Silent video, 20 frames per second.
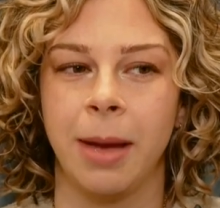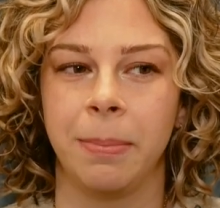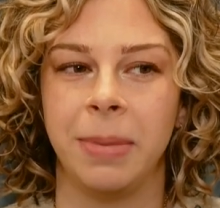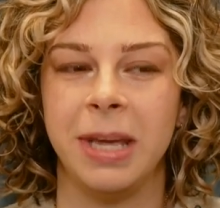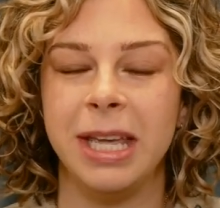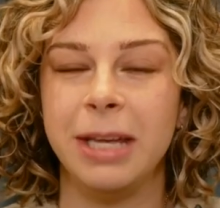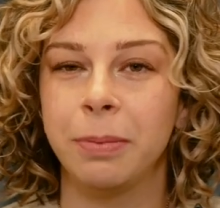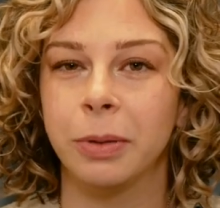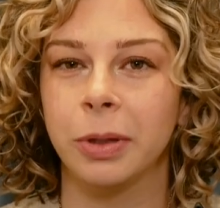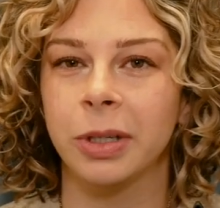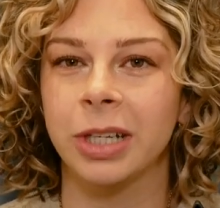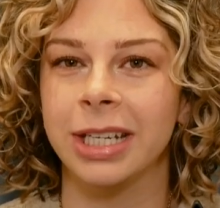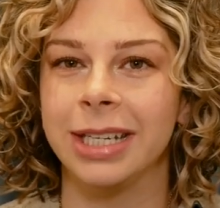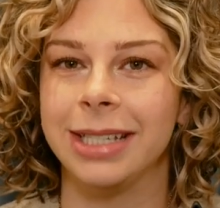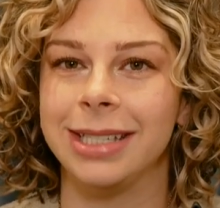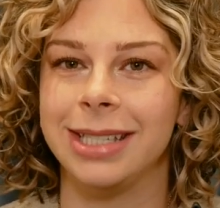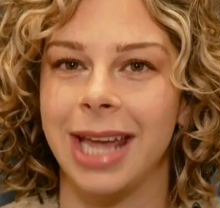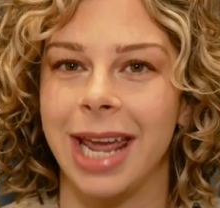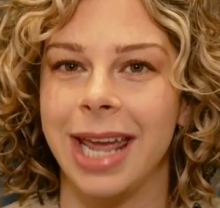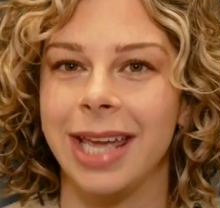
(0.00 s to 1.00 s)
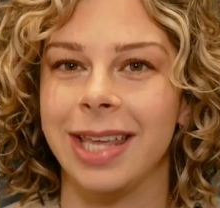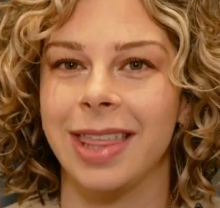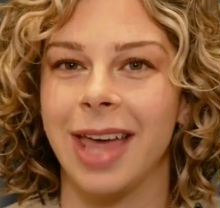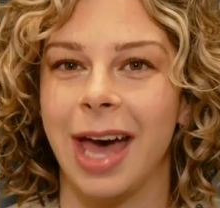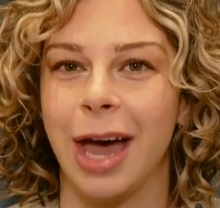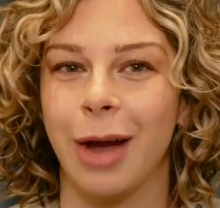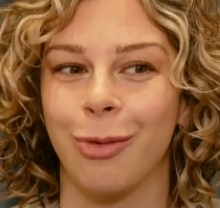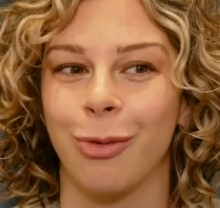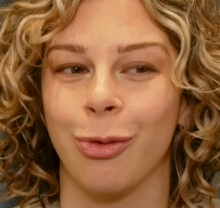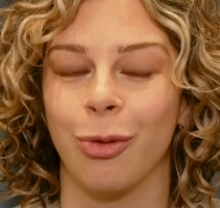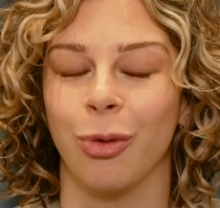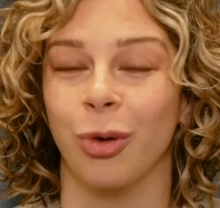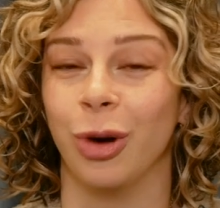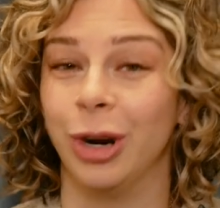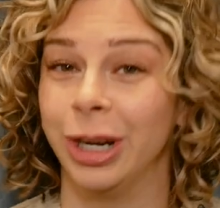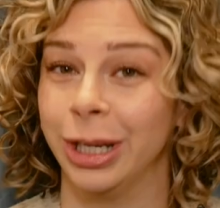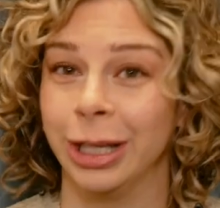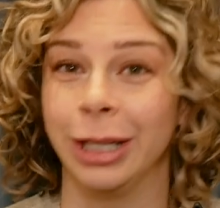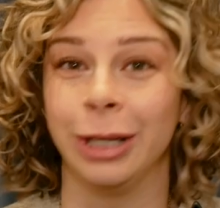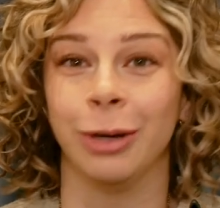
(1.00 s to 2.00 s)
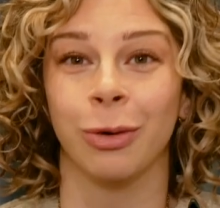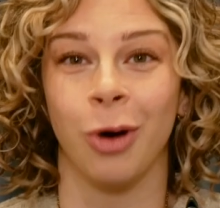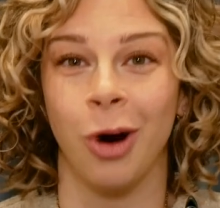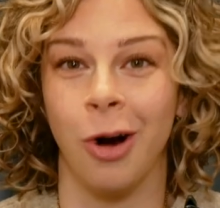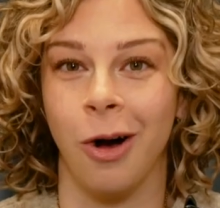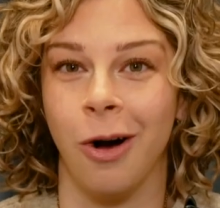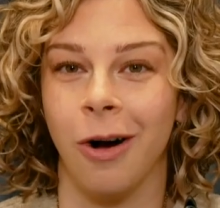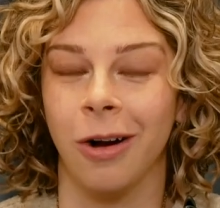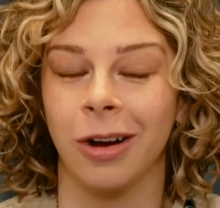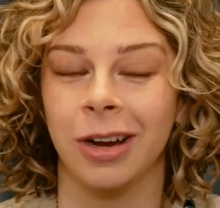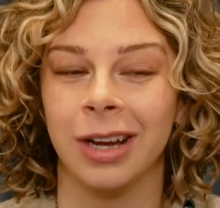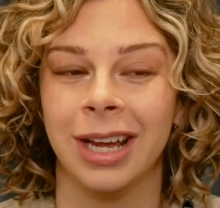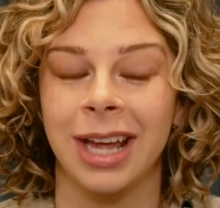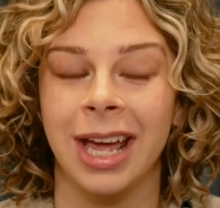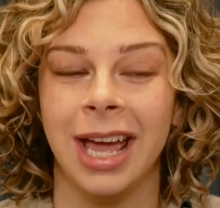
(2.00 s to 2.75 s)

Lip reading: people are going to take that really wrong.